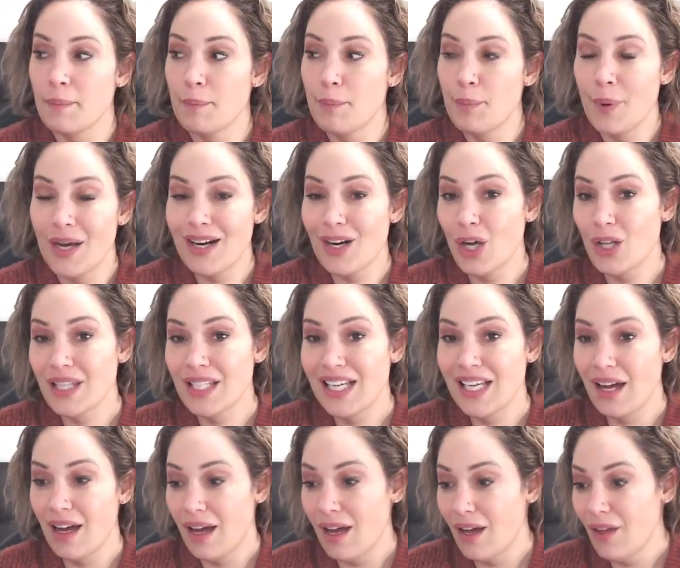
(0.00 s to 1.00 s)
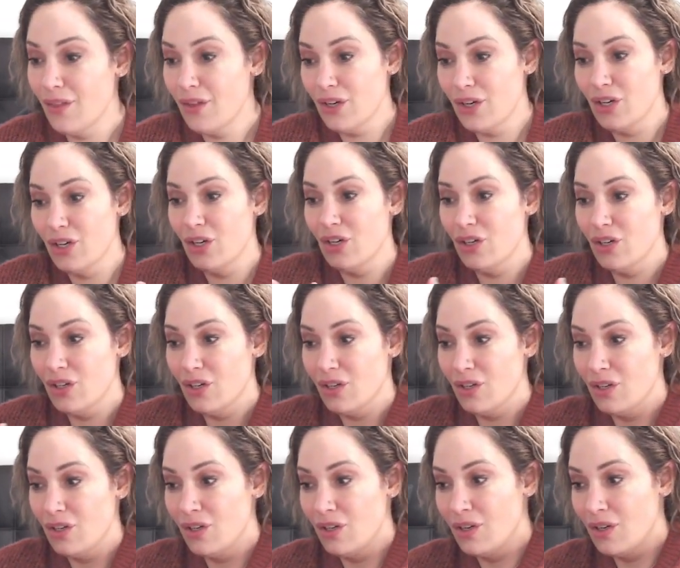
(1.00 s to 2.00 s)
But on the
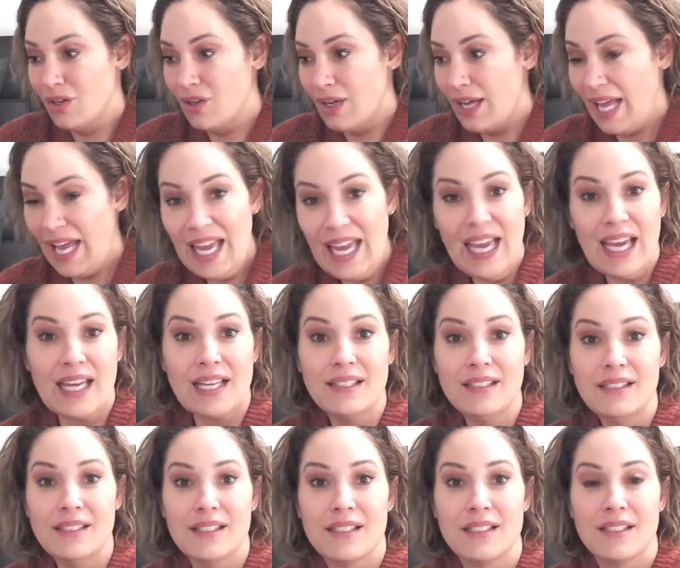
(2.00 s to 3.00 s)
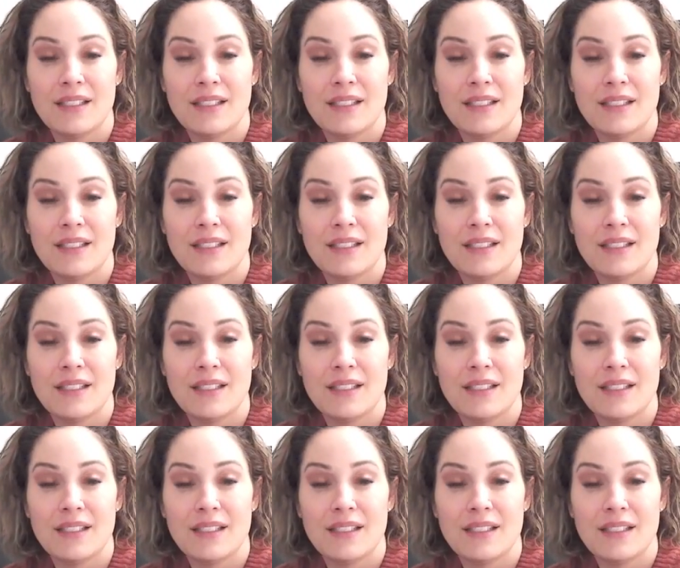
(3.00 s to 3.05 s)
other hand,